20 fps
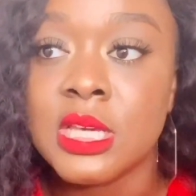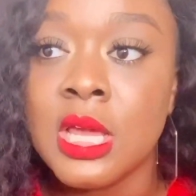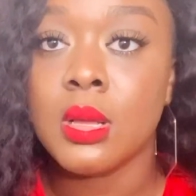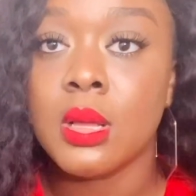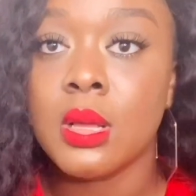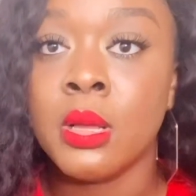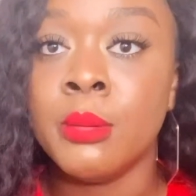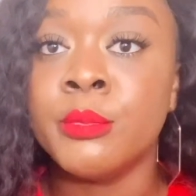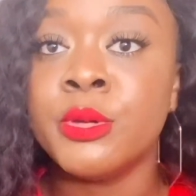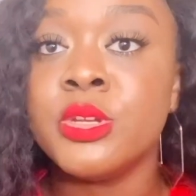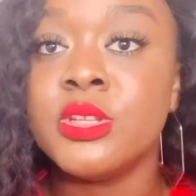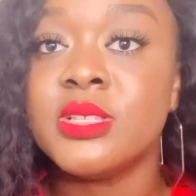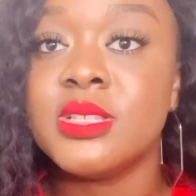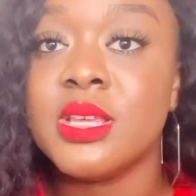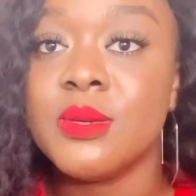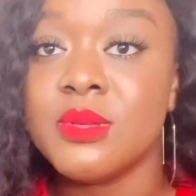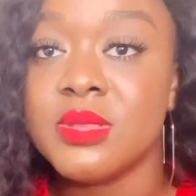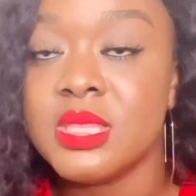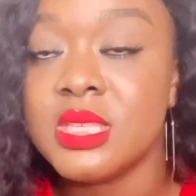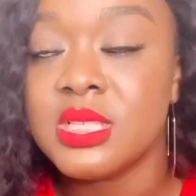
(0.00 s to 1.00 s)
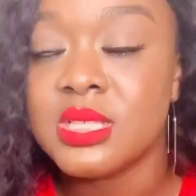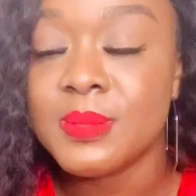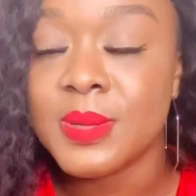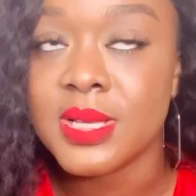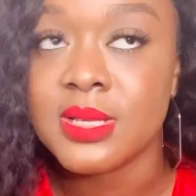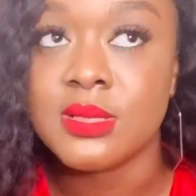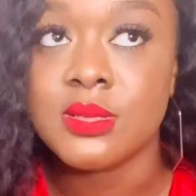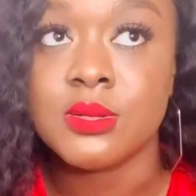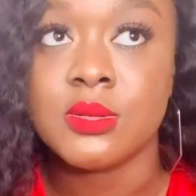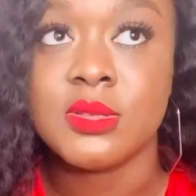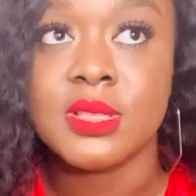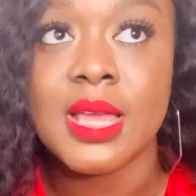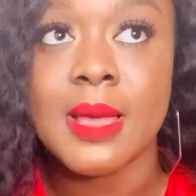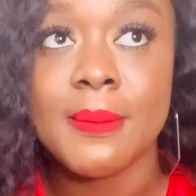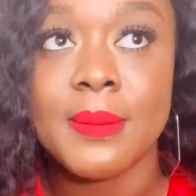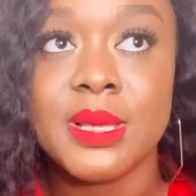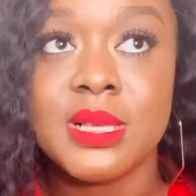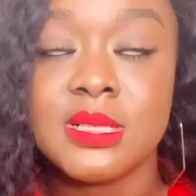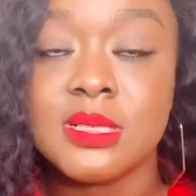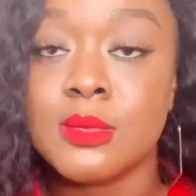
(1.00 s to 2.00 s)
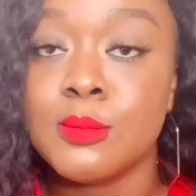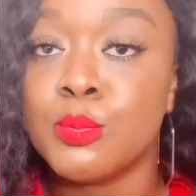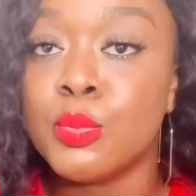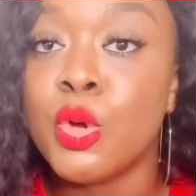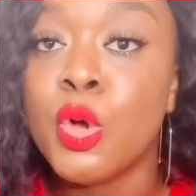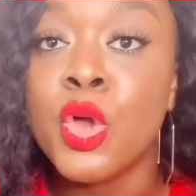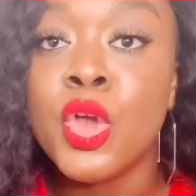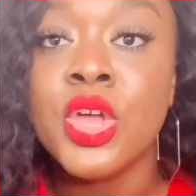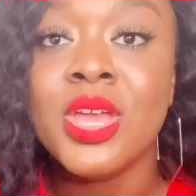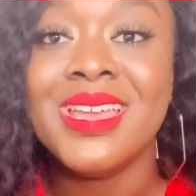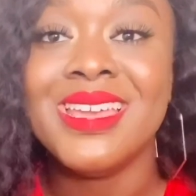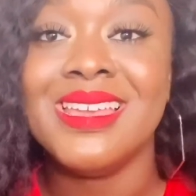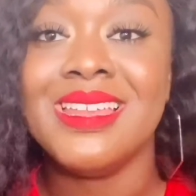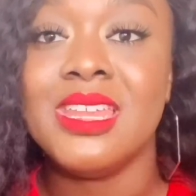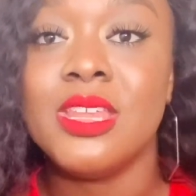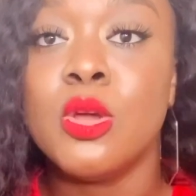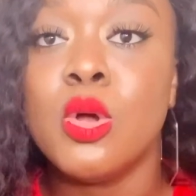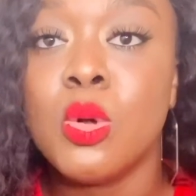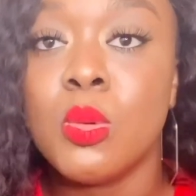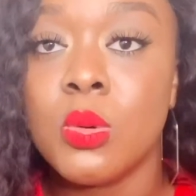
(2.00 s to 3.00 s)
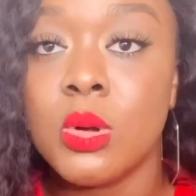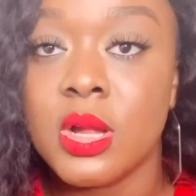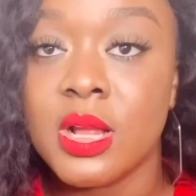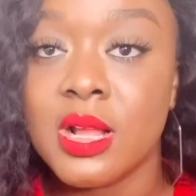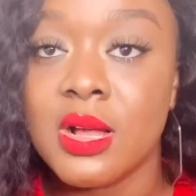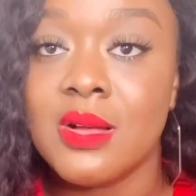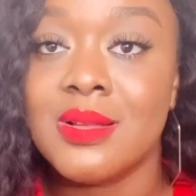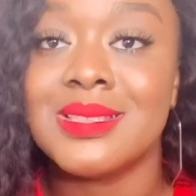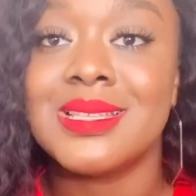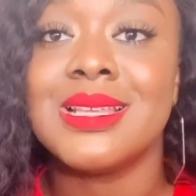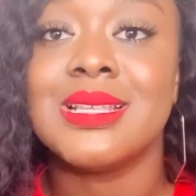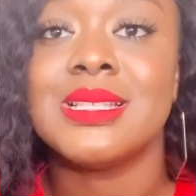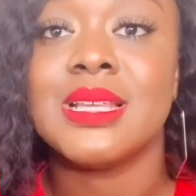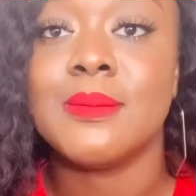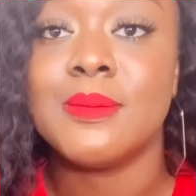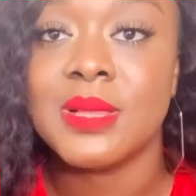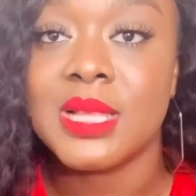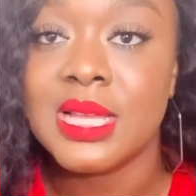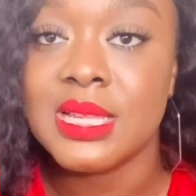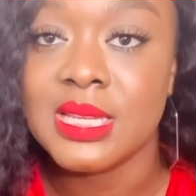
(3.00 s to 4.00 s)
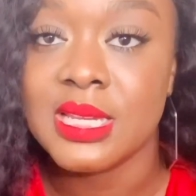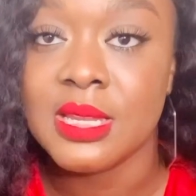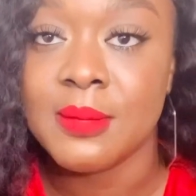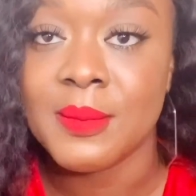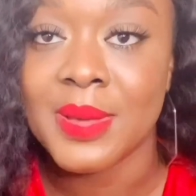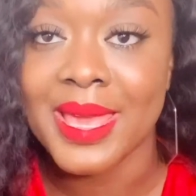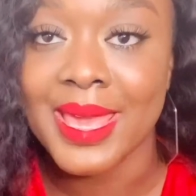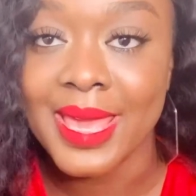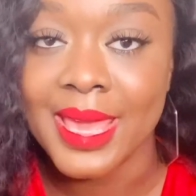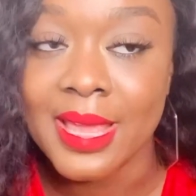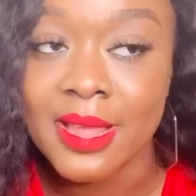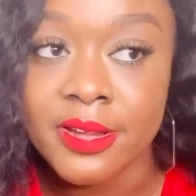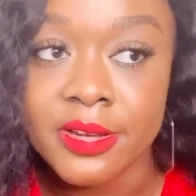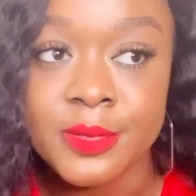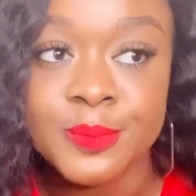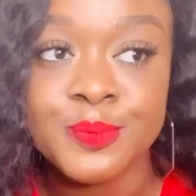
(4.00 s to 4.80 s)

I'm gonna stay with this person or that person, but it didn't all work out as I planned it in my head.